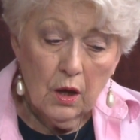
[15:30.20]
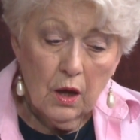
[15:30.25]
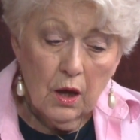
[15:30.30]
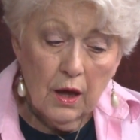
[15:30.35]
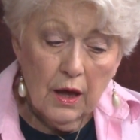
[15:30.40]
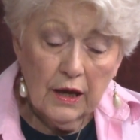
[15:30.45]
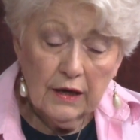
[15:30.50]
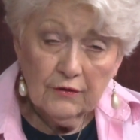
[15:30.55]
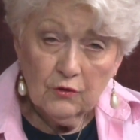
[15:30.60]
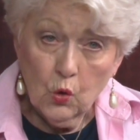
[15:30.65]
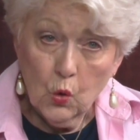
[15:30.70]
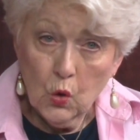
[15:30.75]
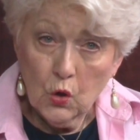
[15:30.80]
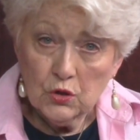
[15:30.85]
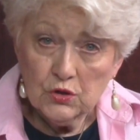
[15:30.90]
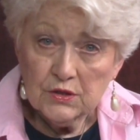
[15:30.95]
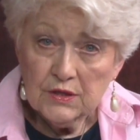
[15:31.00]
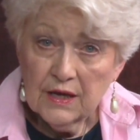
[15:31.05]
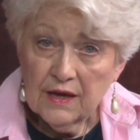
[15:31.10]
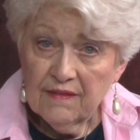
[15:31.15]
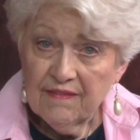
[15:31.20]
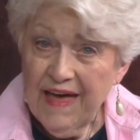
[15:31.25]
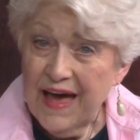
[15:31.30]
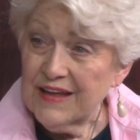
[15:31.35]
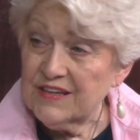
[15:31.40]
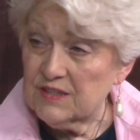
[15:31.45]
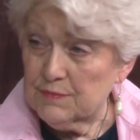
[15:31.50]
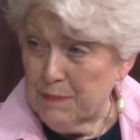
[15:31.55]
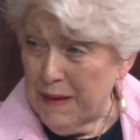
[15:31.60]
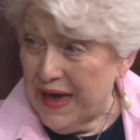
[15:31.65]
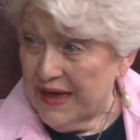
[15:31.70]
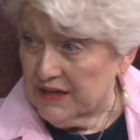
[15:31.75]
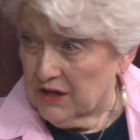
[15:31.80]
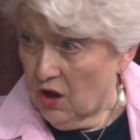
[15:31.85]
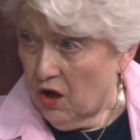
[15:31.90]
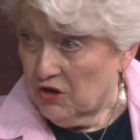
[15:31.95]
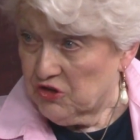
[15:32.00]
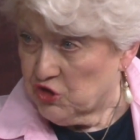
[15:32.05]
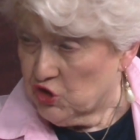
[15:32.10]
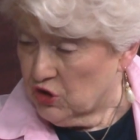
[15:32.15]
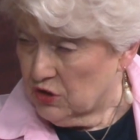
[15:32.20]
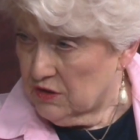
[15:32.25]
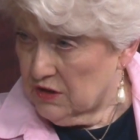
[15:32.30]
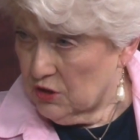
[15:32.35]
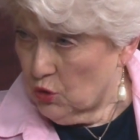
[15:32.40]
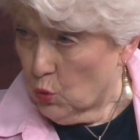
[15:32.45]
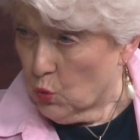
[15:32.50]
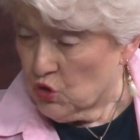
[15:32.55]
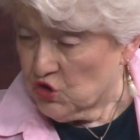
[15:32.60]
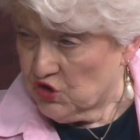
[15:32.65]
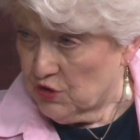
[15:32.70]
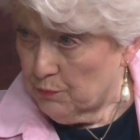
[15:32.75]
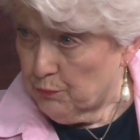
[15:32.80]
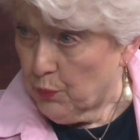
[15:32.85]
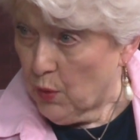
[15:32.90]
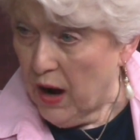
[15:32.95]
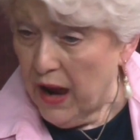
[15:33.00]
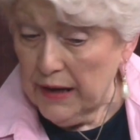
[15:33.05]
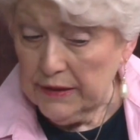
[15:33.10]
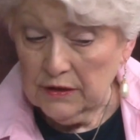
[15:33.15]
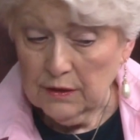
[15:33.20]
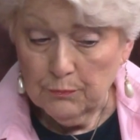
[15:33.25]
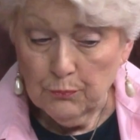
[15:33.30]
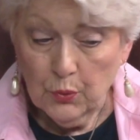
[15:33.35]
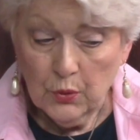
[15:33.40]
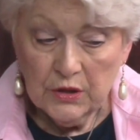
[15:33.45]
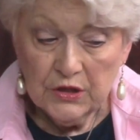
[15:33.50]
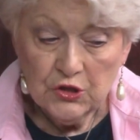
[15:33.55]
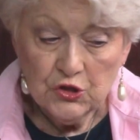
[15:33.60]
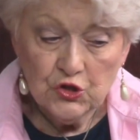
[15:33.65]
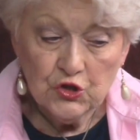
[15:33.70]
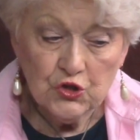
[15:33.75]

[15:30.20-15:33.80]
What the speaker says: And of course, that's bad logic that Orson Pratt had preached.